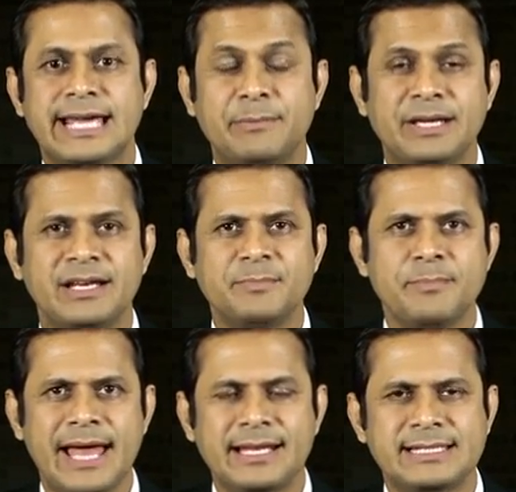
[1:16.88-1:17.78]
chemical
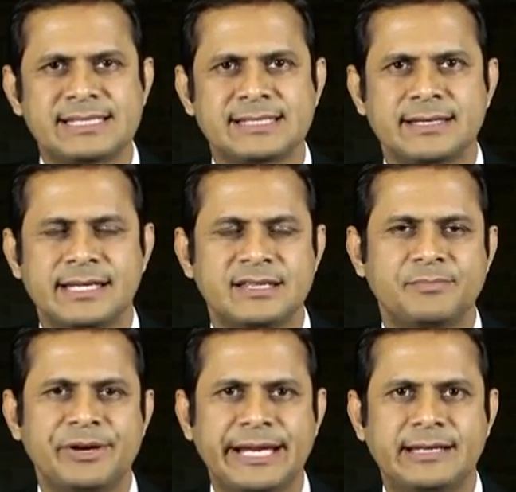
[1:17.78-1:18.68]
imbalance in
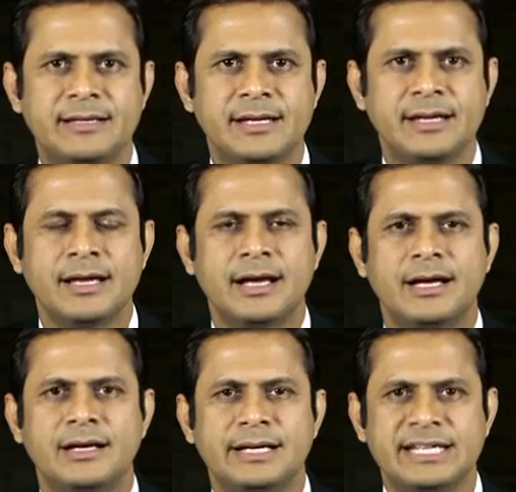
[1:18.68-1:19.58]
the brain,
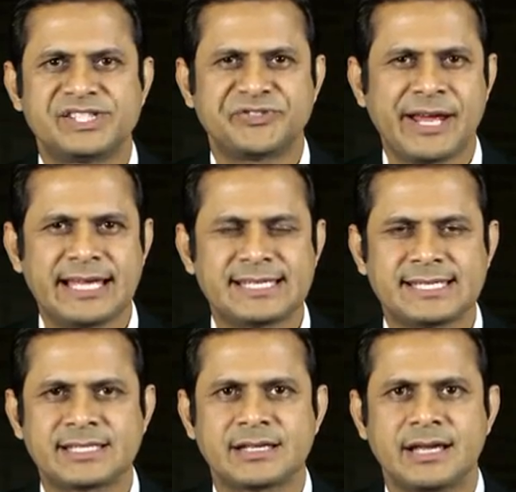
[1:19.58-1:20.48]

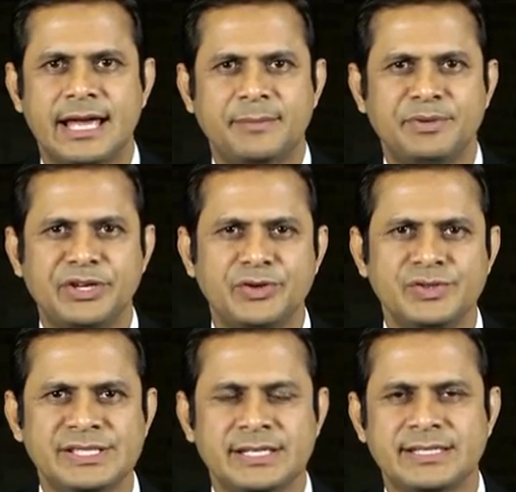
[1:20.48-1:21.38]
stress,
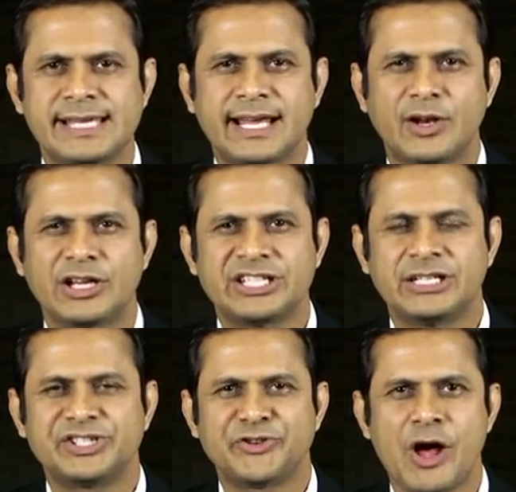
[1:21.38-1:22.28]
abuse,
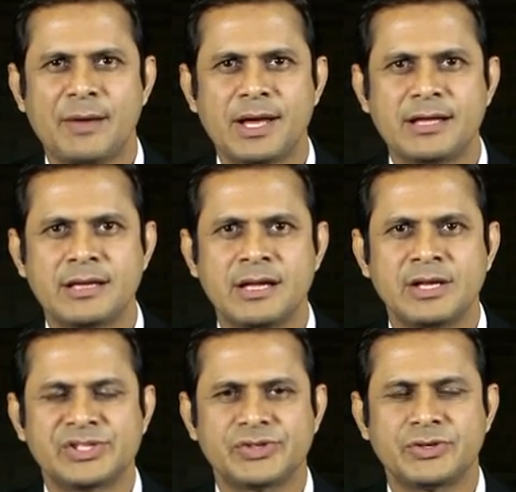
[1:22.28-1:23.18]
psychological trauma.
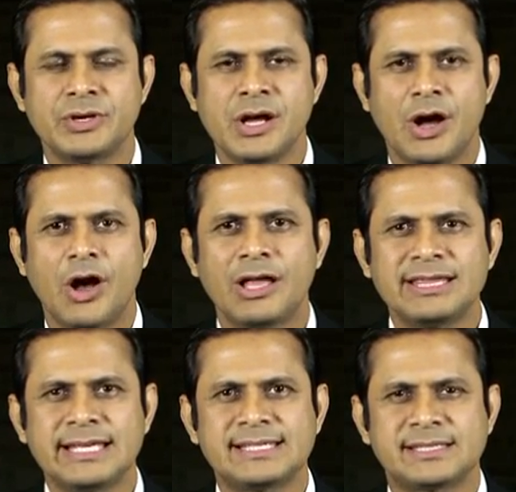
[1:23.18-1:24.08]
So
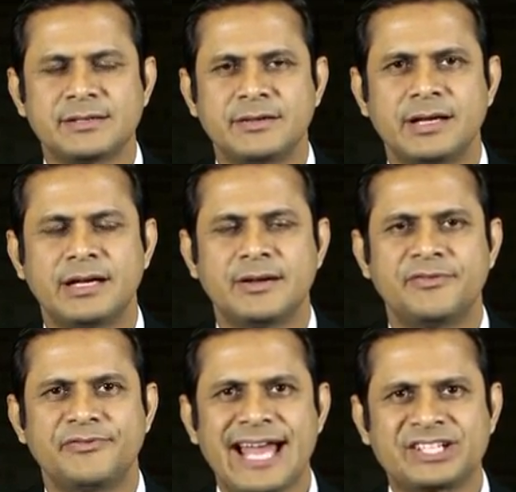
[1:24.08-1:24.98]
all these
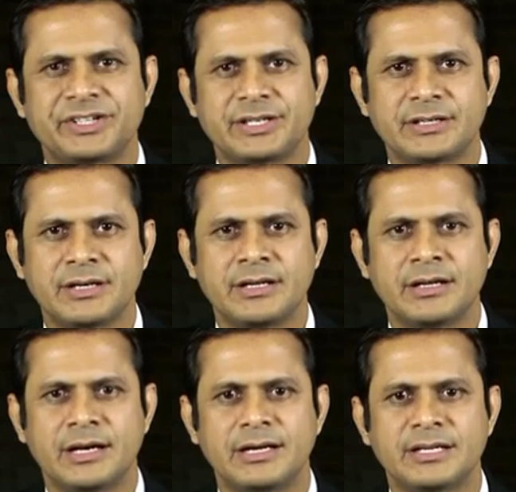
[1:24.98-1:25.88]
factors
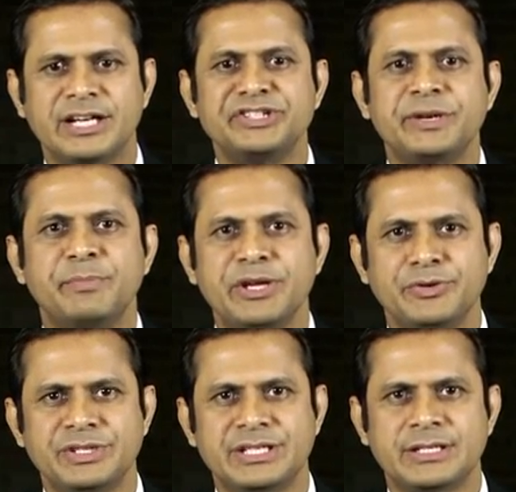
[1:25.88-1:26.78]

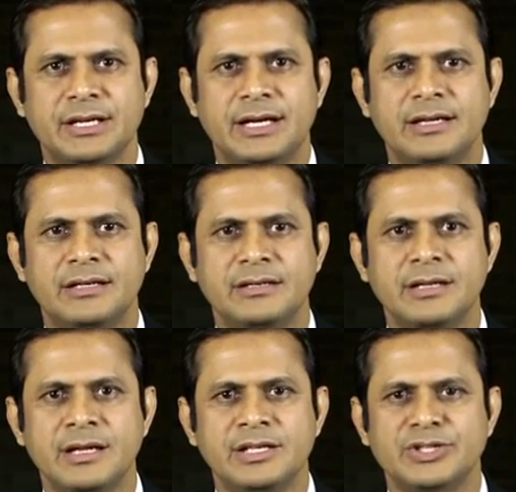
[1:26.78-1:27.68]
contribute
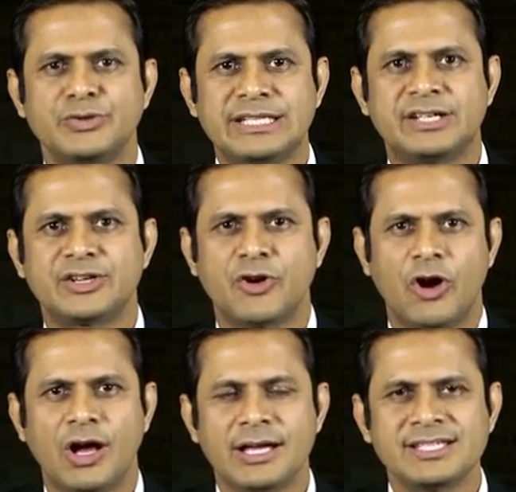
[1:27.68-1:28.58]
to either
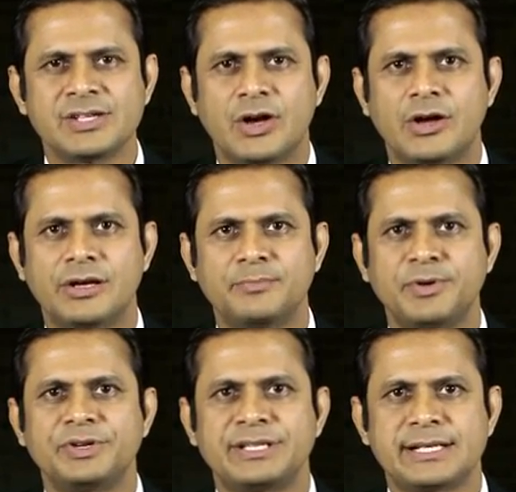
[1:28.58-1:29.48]
cause or
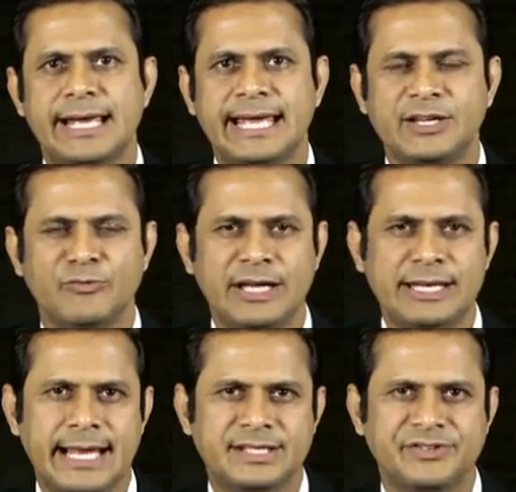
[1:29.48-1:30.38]
put
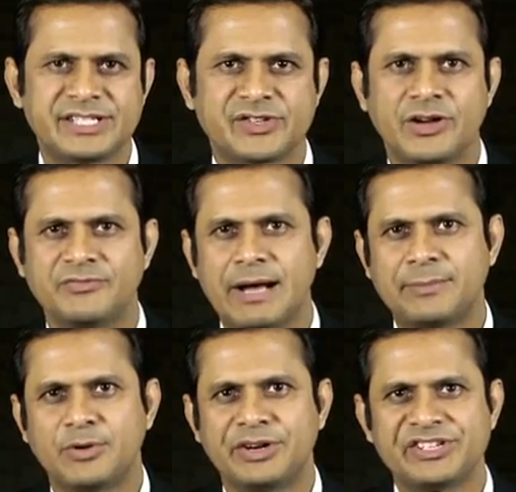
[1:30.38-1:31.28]
anyone at risk of
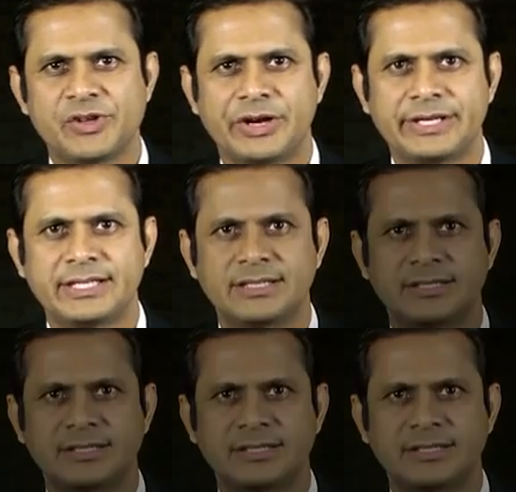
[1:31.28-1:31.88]
bipolar disorder.